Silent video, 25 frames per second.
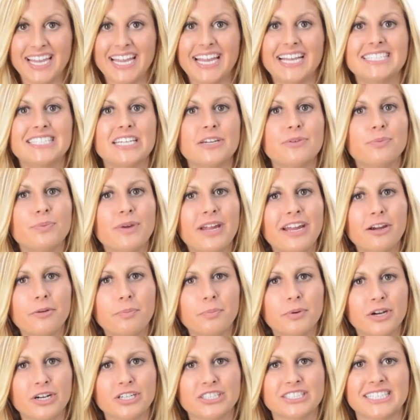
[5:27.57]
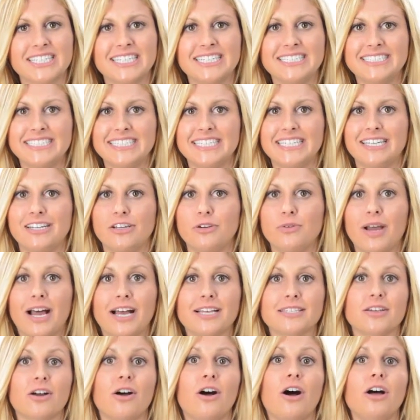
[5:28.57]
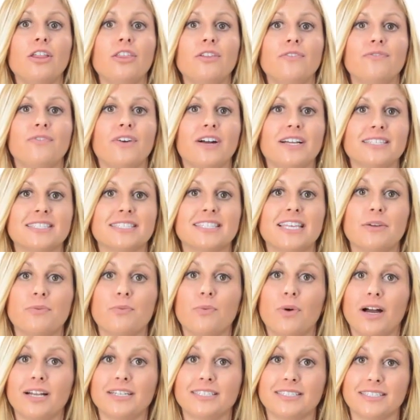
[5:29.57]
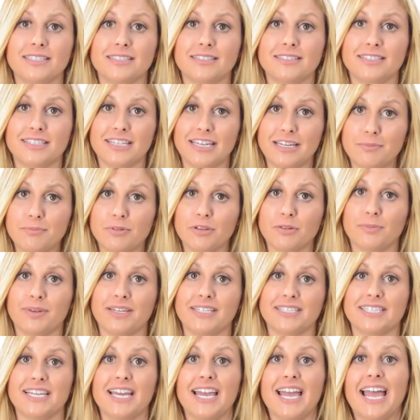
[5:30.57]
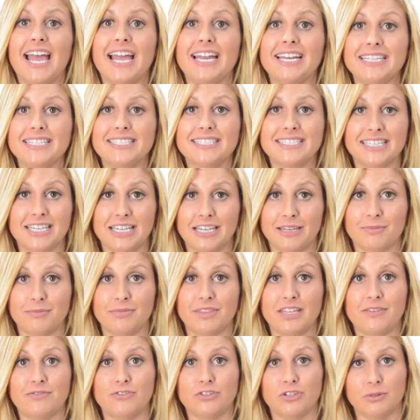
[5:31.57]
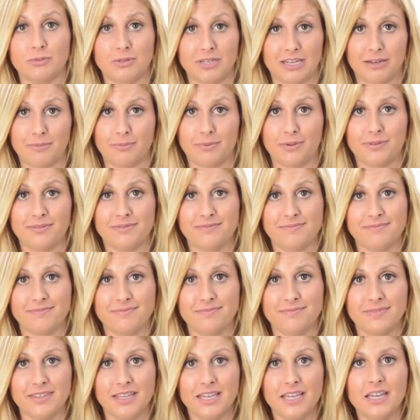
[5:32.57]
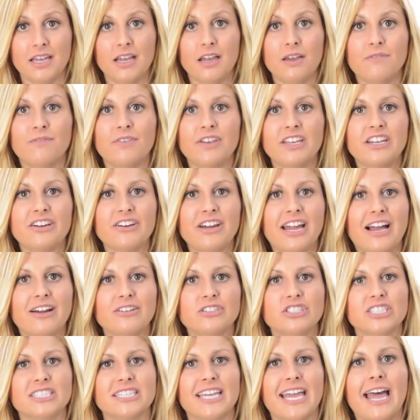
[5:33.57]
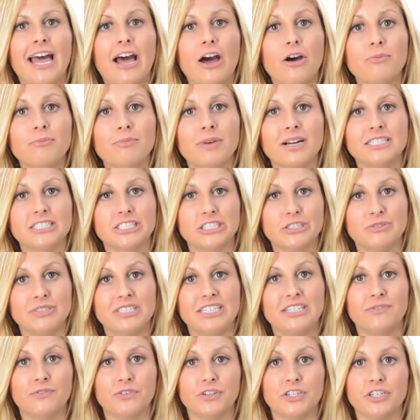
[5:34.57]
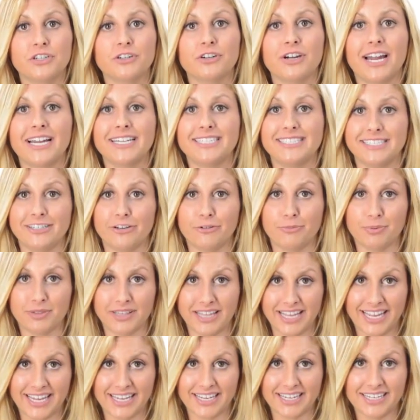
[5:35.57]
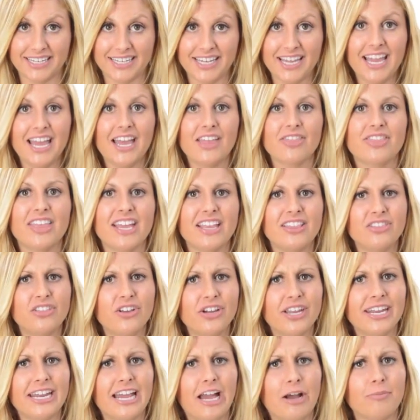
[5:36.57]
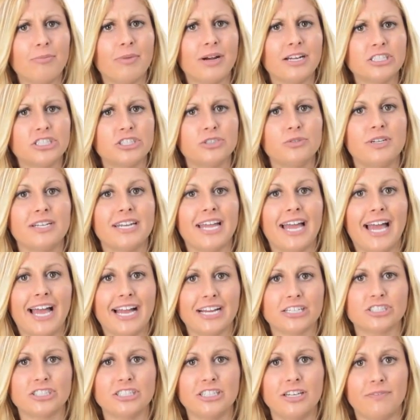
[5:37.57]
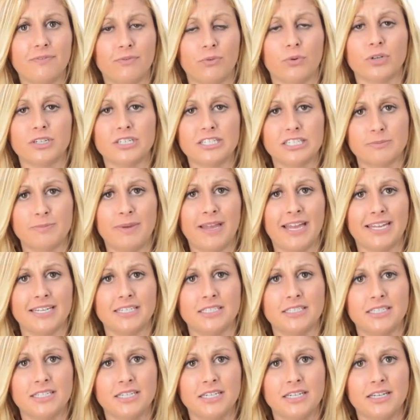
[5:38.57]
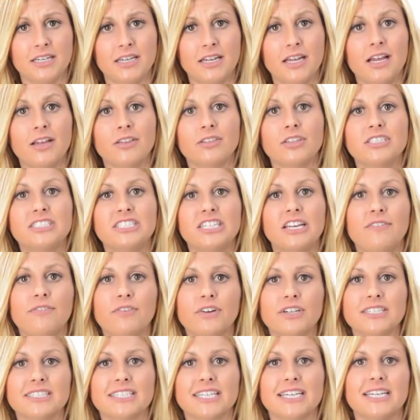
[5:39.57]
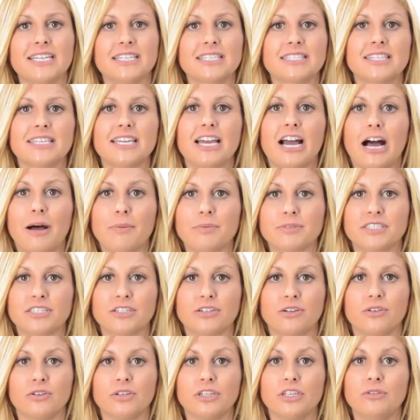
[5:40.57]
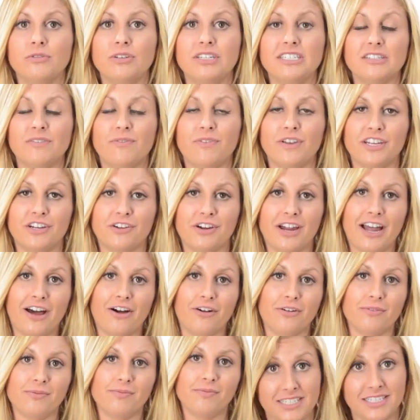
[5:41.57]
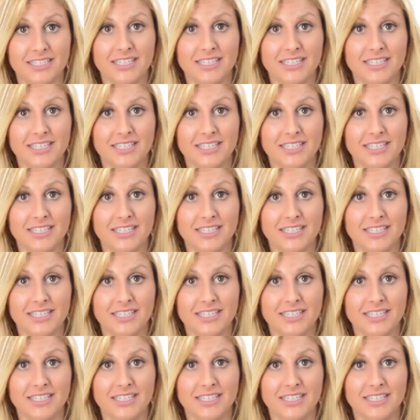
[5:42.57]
It's a rare person indeed who has all the funds they want to implement any scheme they've dreamed up. Figure out just how much you need for your ideal plan. Then look at how much you can actually afford to spend. The difference is the obstacle you need to figure out.